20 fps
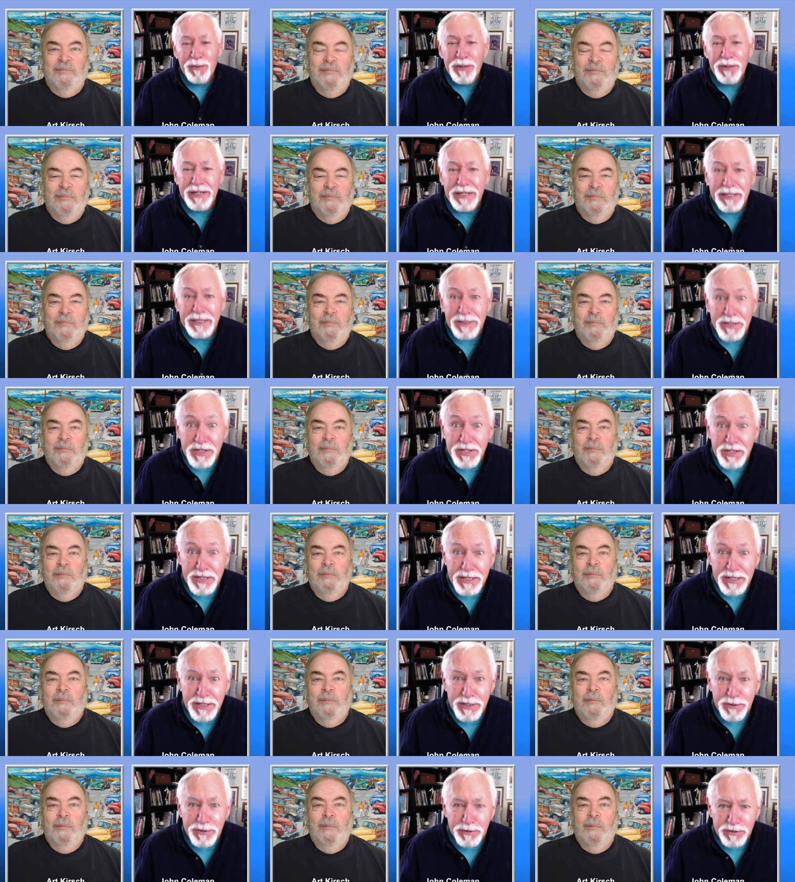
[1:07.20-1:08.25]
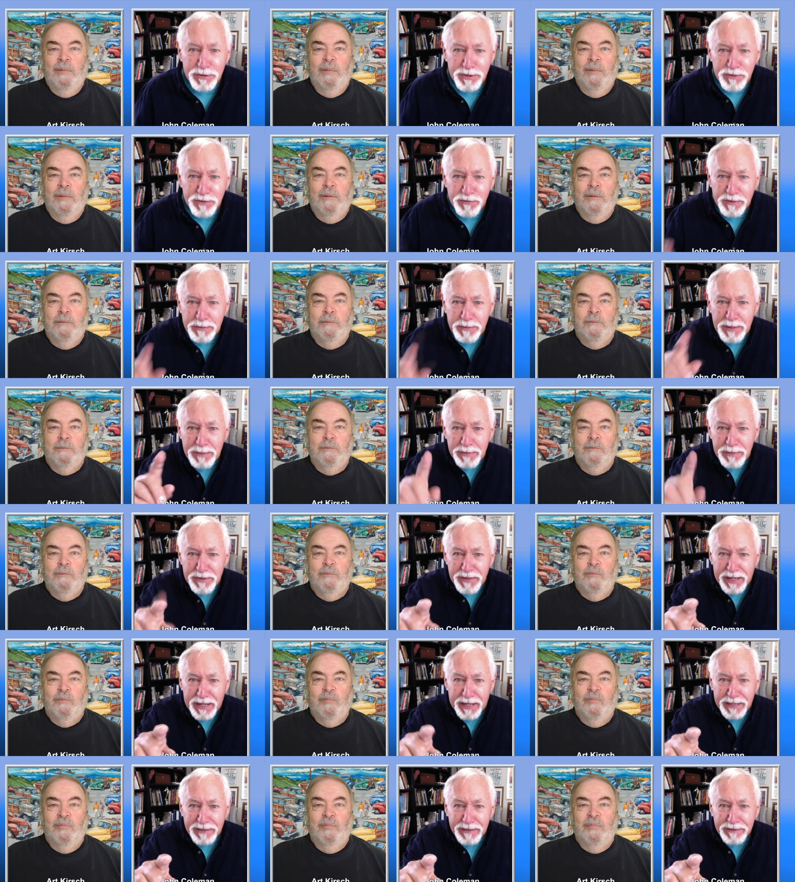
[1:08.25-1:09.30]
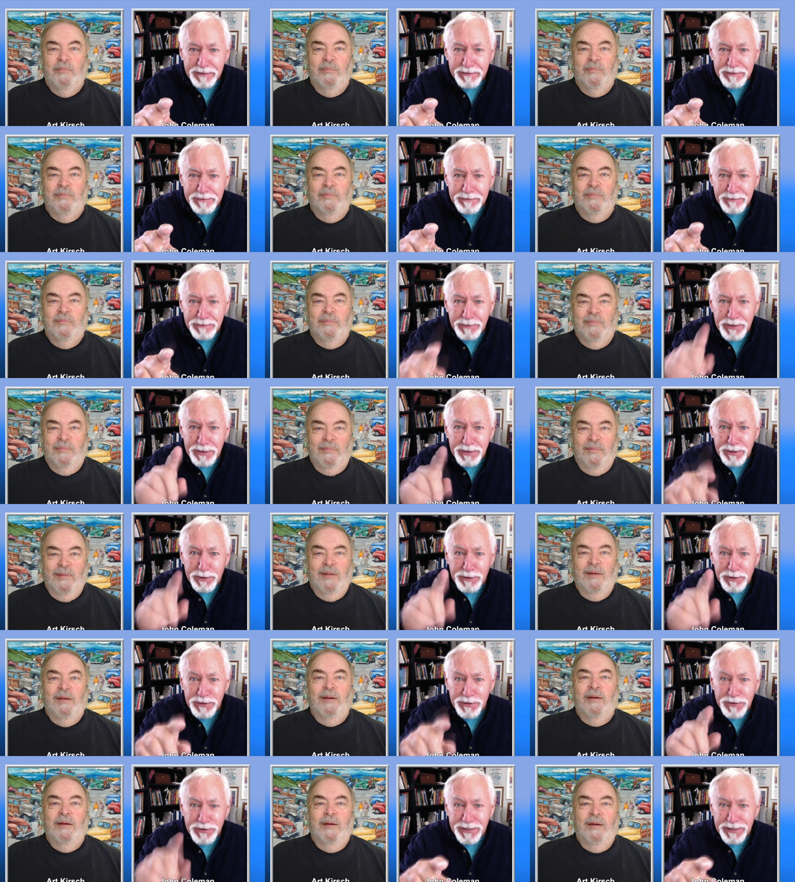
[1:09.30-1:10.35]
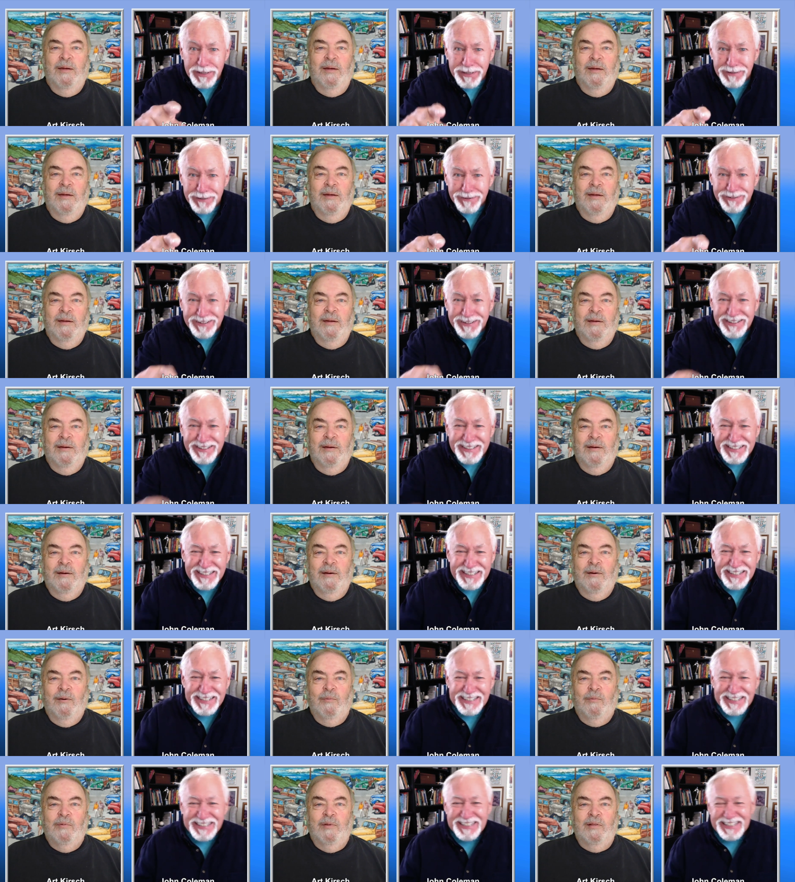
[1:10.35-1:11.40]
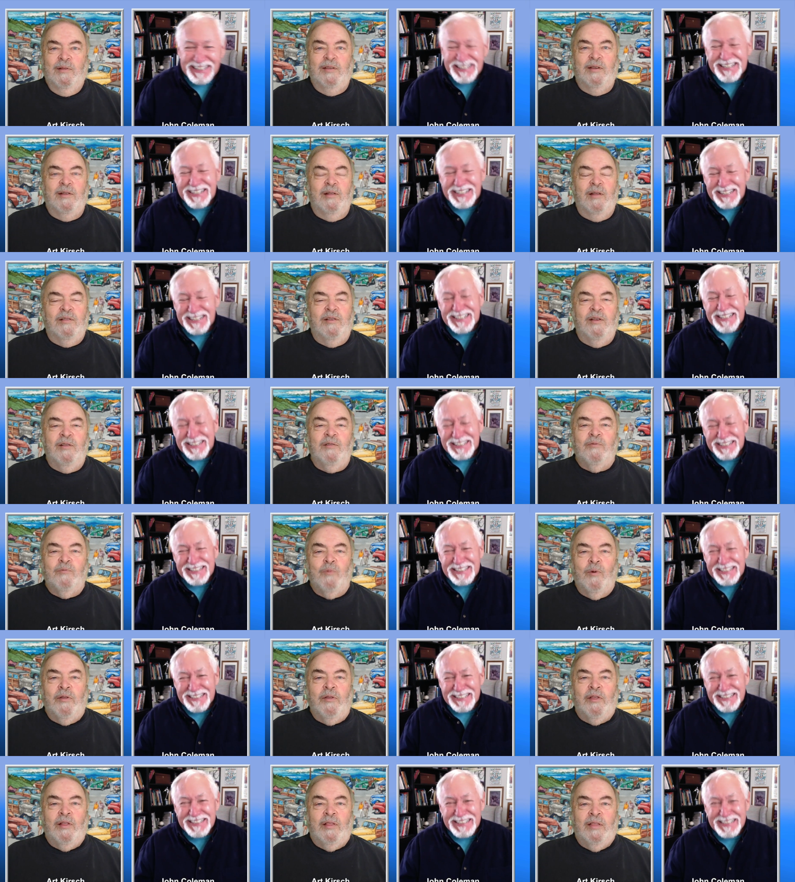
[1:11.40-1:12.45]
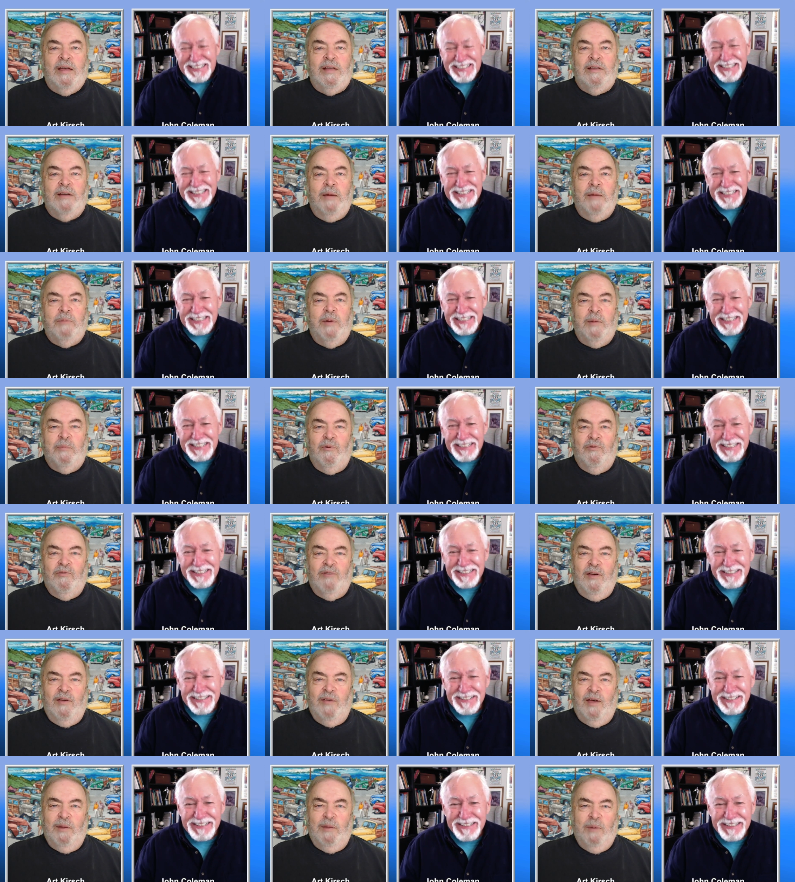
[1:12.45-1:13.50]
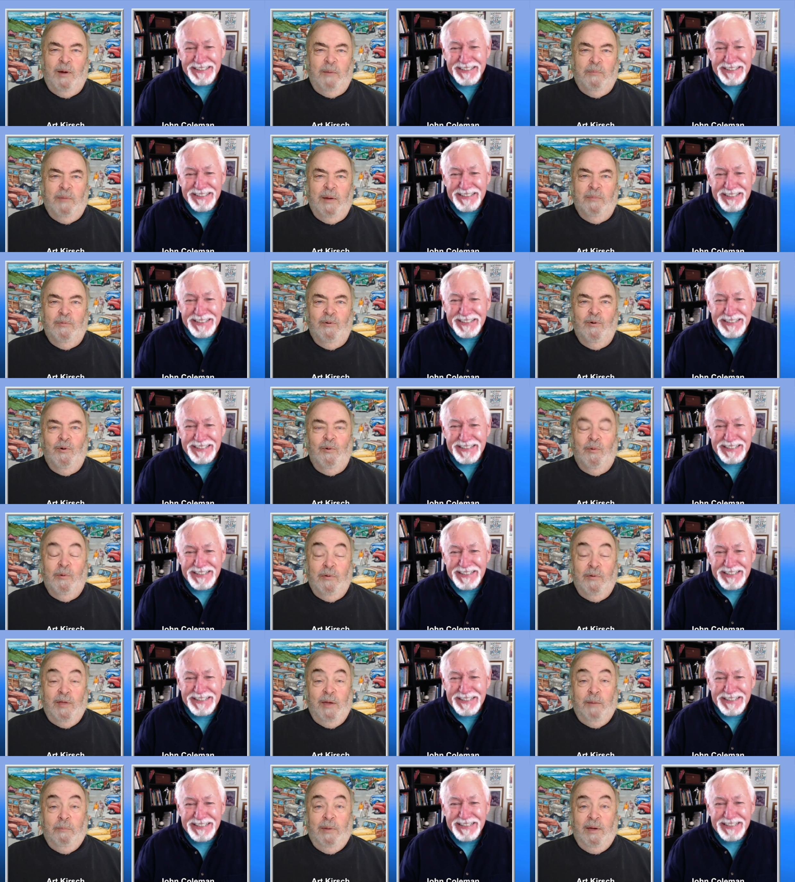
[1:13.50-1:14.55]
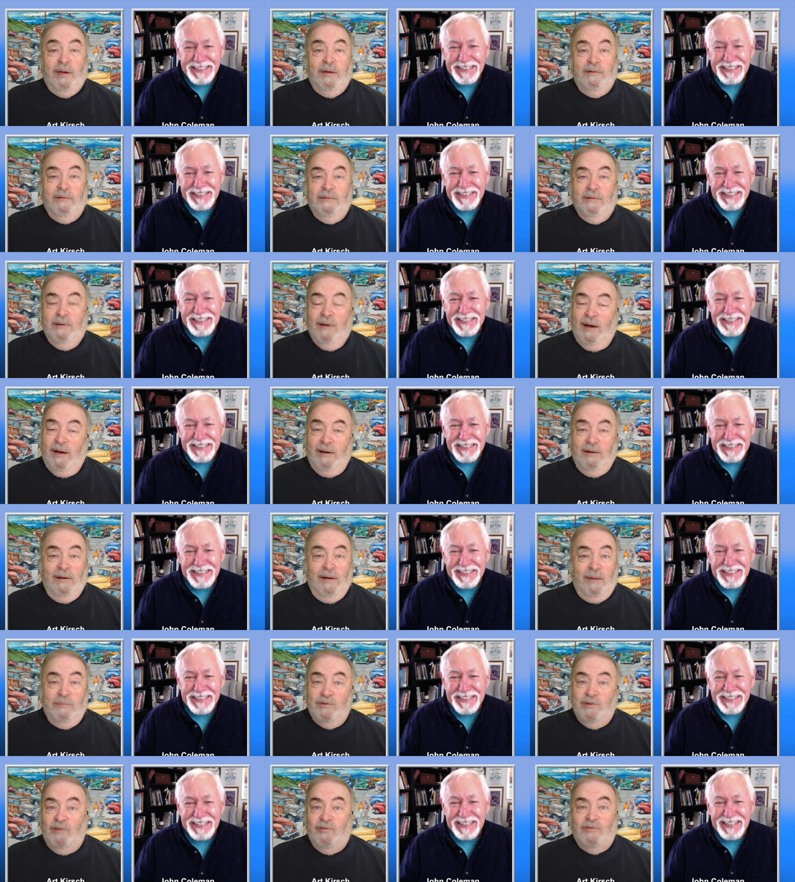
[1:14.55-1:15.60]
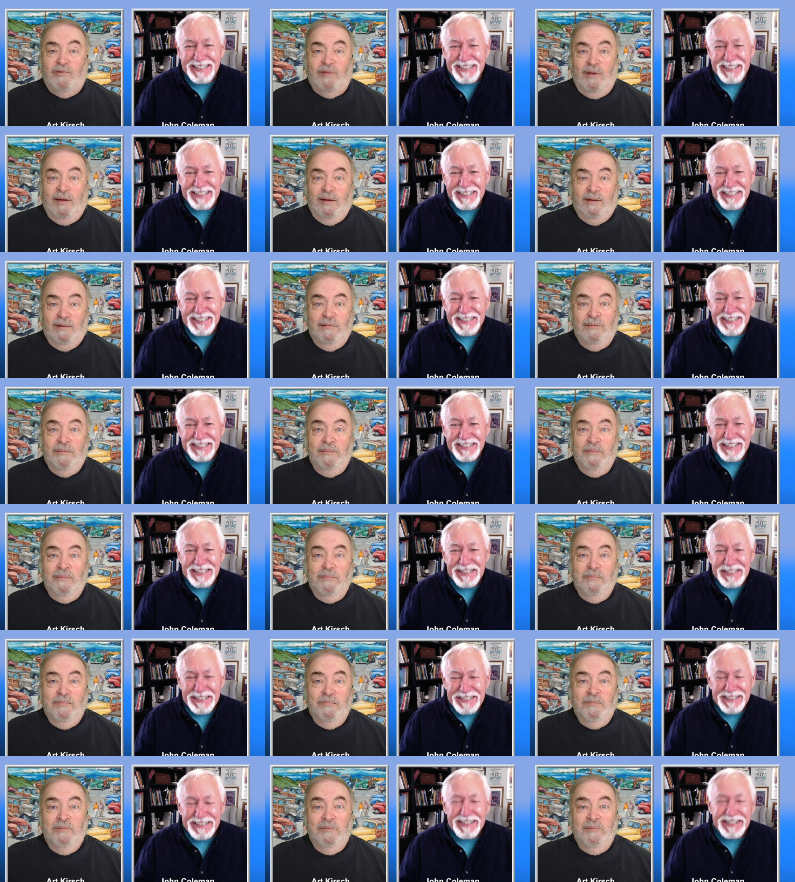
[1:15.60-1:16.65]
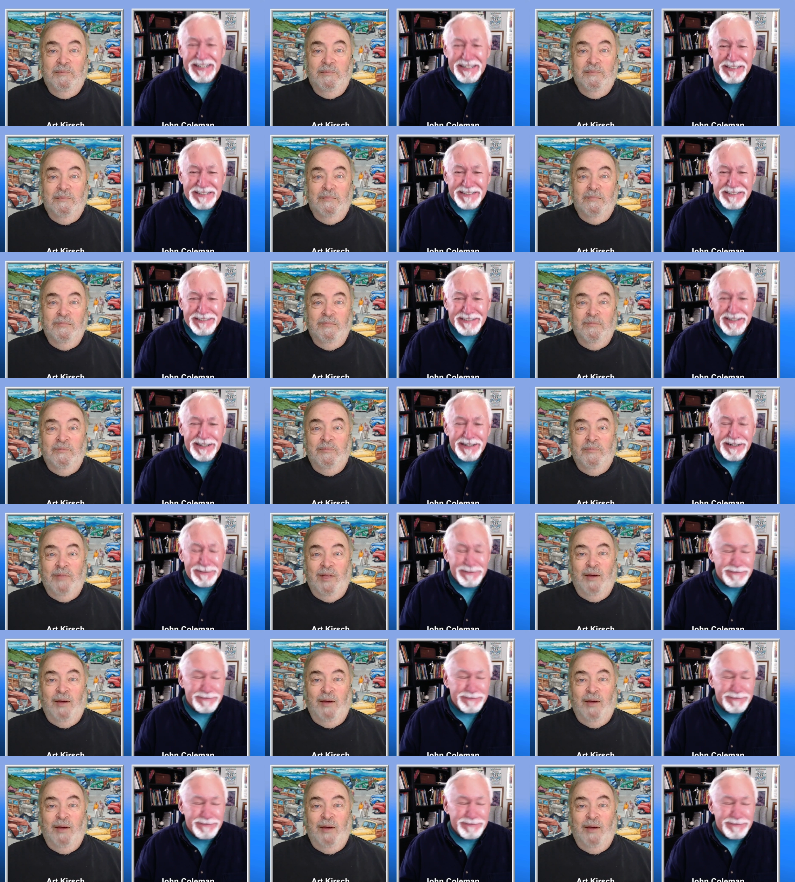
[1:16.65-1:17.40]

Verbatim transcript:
Speaker 1: we can see you. Just remember that. We know you're there.
Speaker 2: did, not one of the late night people say that about people who were in their bed? Uh, I'm just saying. Yeah. yeah.